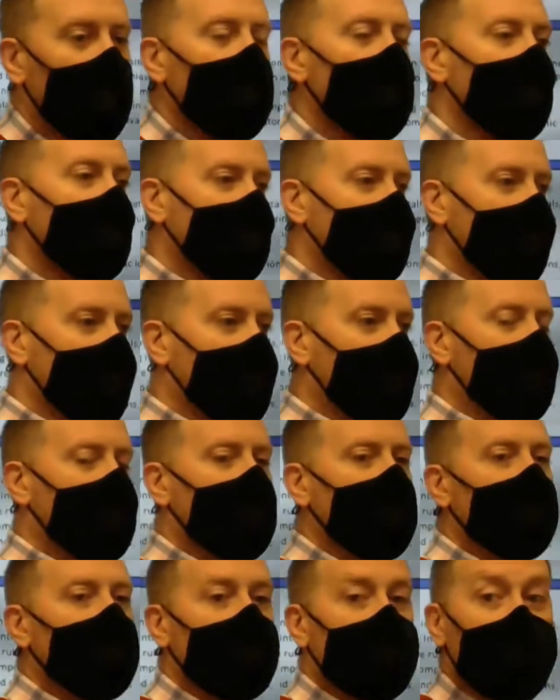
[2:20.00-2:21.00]
We
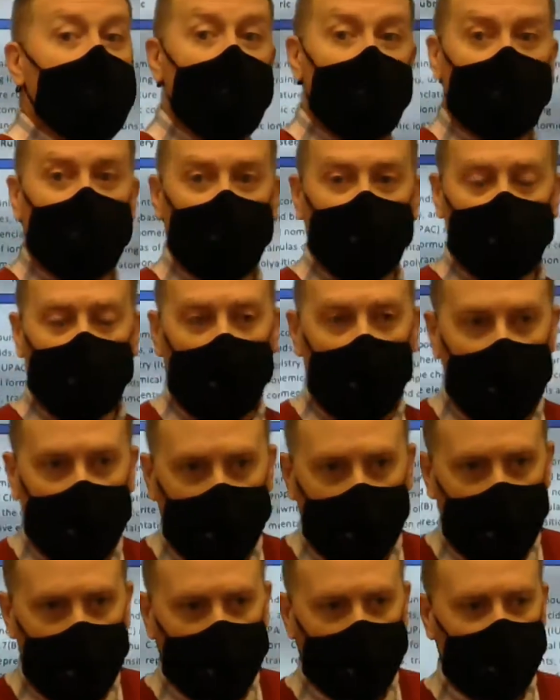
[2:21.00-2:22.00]
did naming
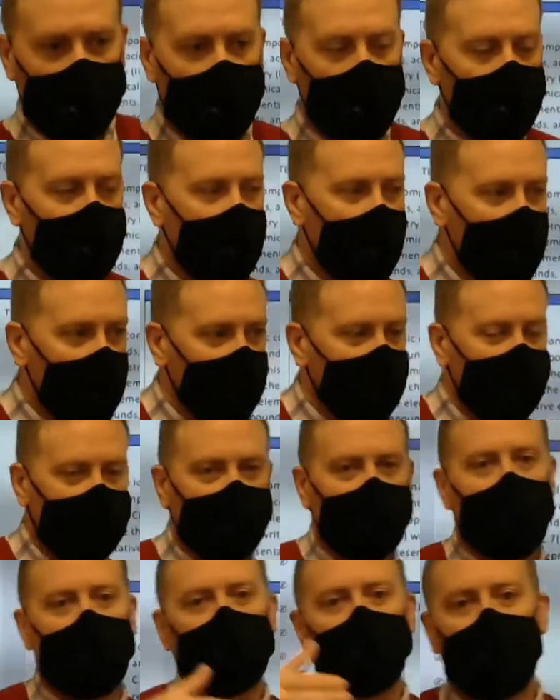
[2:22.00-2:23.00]
ionic compounds, and then